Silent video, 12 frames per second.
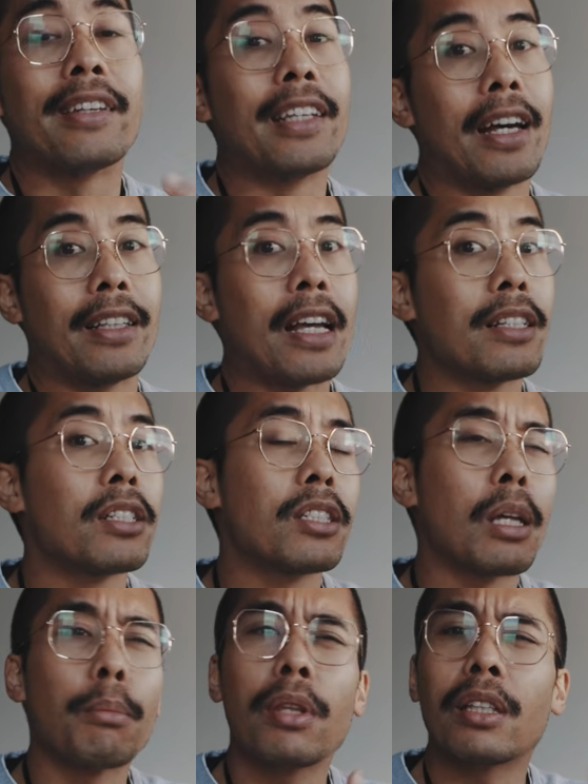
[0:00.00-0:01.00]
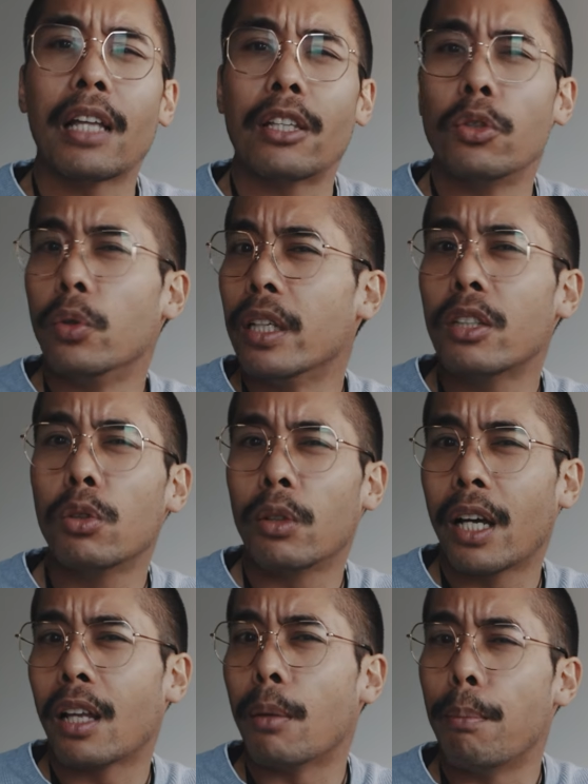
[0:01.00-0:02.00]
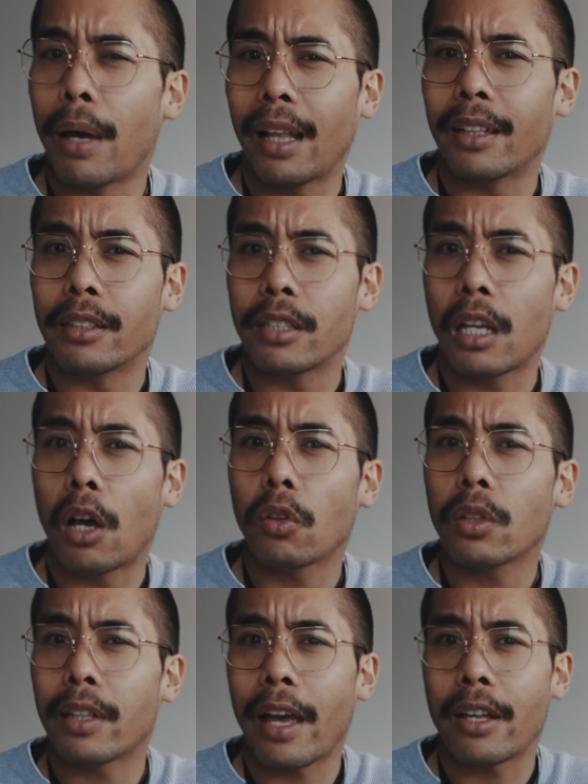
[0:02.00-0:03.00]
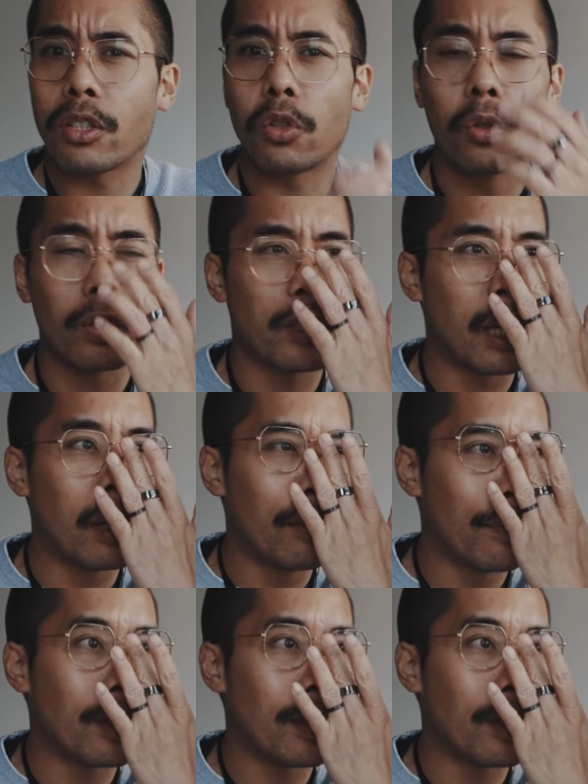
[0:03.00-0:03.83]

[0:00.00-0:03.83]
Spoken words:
Yeah, that is something that you need to kind of balance out and ask yourself.